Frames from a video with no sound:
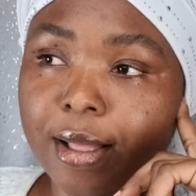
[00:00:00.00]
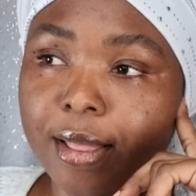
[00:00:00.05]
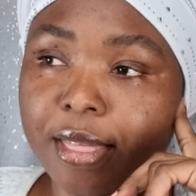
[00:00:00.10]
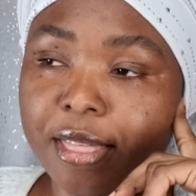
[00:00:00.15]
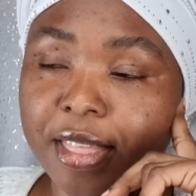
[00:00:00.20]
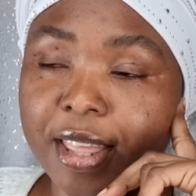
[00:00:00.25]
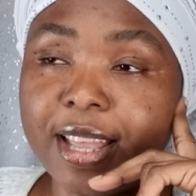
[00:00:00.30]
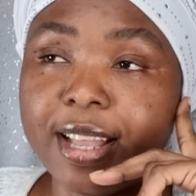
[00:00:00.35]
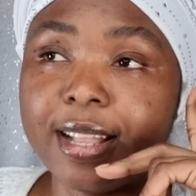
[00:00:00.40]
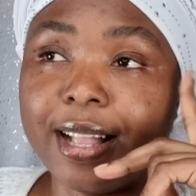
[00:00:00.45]

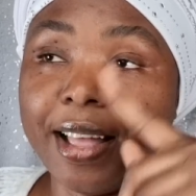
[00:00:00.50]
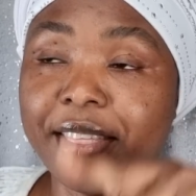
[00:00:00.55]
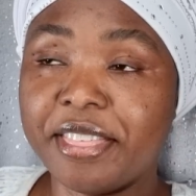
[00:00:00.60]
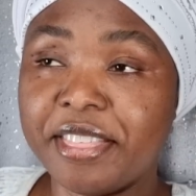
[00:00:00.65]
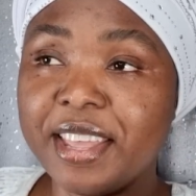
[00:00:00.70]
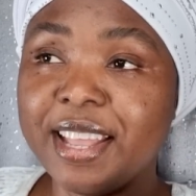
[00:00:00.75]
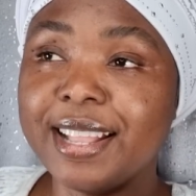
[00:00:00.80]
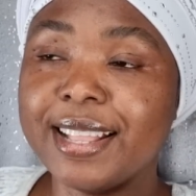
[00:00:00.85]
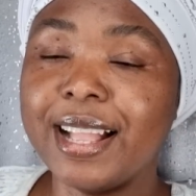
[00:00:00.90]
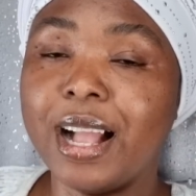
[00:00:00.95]
think, I
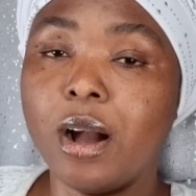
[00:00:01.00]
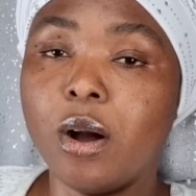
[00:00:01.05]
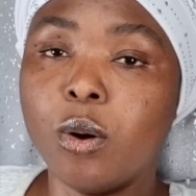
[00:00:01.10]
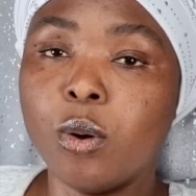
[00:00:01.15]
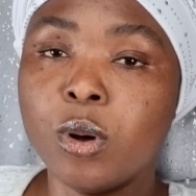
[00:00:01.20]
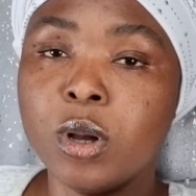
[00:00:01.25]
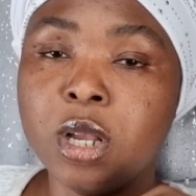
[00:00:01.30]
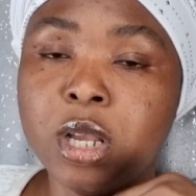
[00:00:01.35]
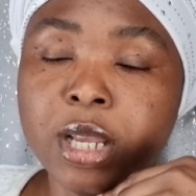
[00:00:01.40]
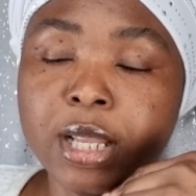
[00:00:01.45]
think
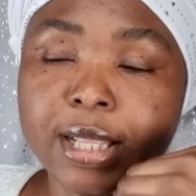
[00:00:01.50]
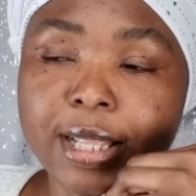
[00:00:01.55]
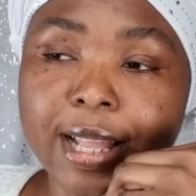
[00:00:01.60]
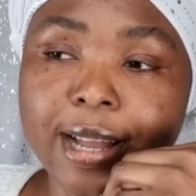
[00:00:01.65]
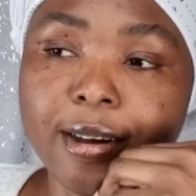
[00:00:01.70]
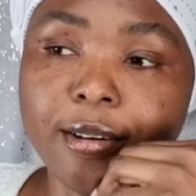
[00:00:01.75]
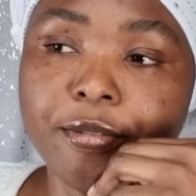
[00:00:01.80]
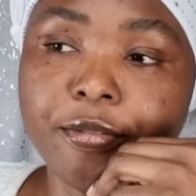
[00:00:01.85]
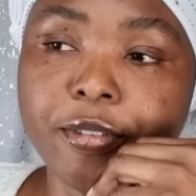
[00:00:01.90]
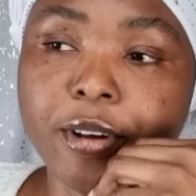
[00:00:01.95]
now
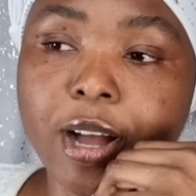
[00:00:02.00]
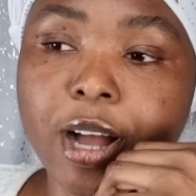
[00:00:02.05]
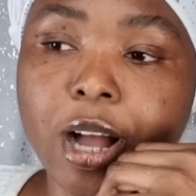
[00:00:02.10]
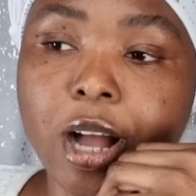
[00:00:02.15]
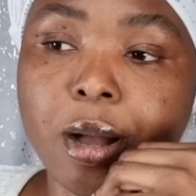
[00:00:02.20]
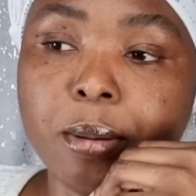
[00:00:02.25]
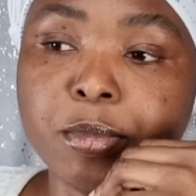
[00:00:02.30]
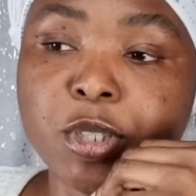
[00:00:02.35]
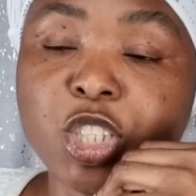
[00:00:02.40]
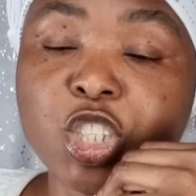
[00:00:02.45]
they've
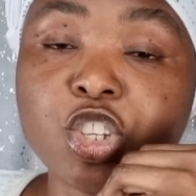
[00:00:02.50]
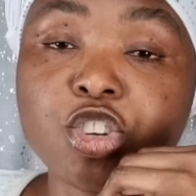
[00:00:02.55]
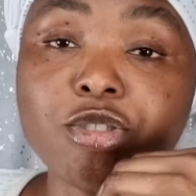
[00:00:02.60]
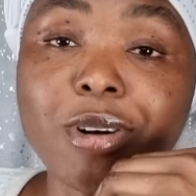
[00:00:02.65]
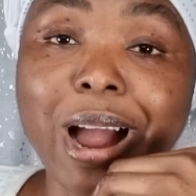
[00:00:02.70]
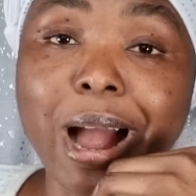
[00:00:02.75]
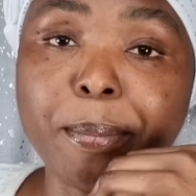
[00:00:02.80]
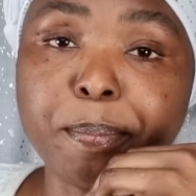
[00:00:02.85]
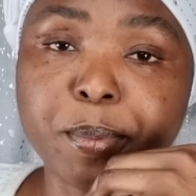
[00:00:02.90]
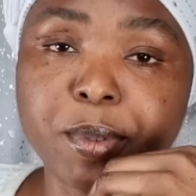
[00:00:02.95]

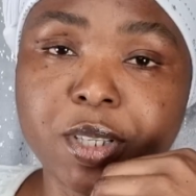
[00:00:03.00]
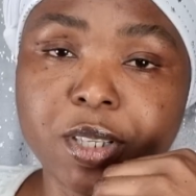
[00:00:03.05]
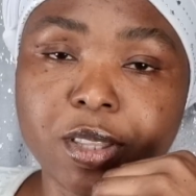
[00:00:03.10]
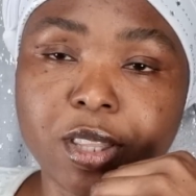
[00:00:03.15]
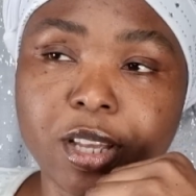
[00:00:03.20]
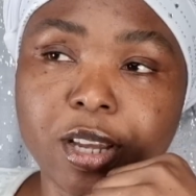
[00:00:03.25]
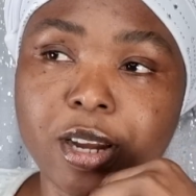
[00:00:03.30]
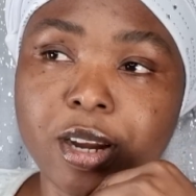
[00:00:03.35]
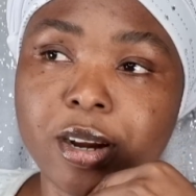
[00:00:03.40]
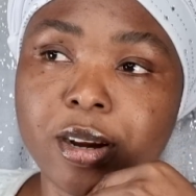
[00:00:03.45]
scrapped
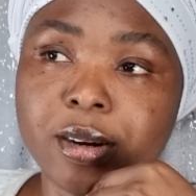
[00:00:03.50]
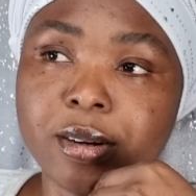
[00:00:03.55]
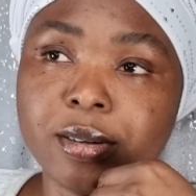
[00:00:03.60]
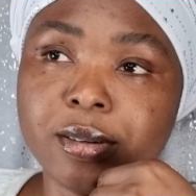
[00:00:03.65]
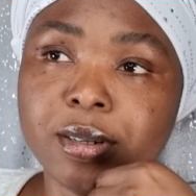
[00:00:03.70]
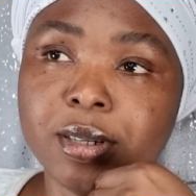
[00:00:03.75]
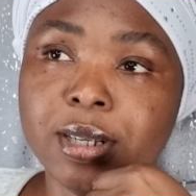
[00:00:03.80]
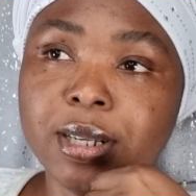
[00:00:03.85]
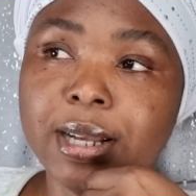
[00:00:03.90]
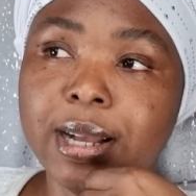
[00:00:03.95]
their
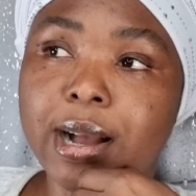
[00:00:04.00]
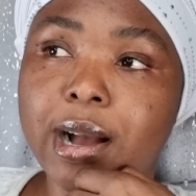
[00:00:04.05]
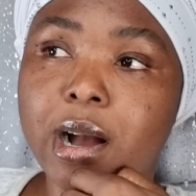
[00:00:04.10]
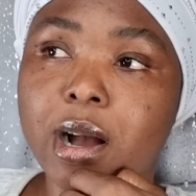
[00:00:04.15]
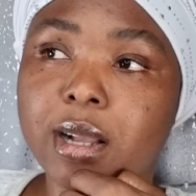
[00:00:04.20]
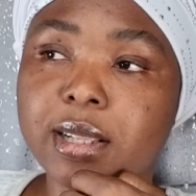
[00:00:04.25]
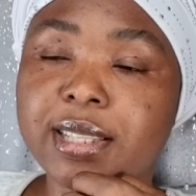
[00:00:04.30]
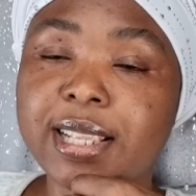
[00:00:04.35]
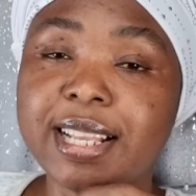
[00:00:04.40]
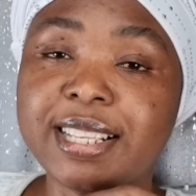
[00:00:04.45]

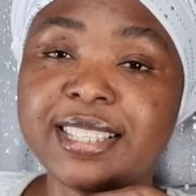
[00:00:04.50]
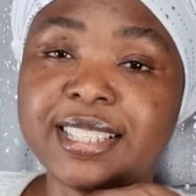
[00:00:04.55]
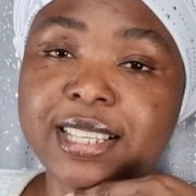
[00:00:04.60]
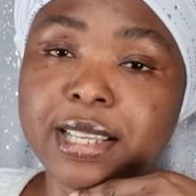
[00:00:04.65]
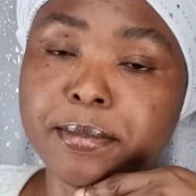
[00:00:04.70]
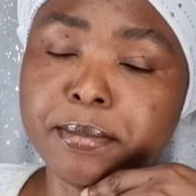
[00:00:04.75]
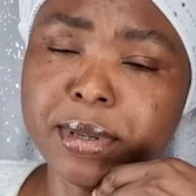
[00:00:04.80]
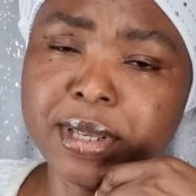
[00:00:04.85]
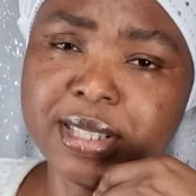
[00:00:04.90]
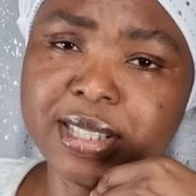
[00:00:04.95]

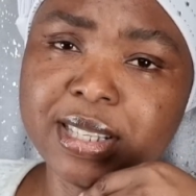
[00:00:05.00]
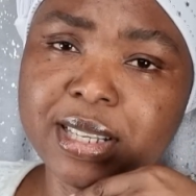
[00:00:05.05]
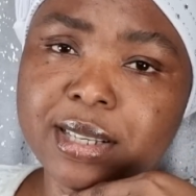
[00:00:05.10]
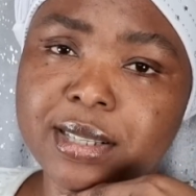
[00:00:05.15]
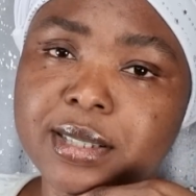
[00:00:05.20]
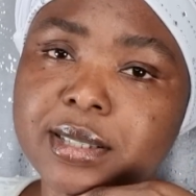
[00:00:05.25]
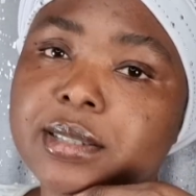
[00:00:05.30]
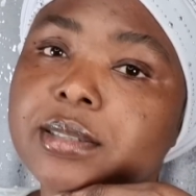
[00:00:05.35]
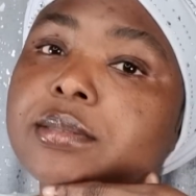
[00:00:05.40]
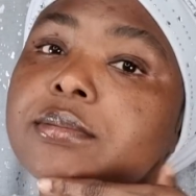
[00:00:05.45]
testing
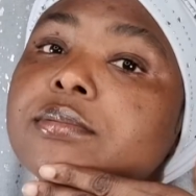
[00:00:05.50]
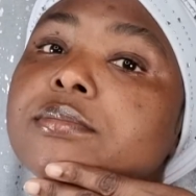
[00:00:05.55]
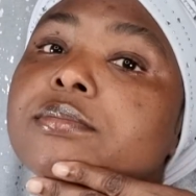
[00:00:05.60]
business.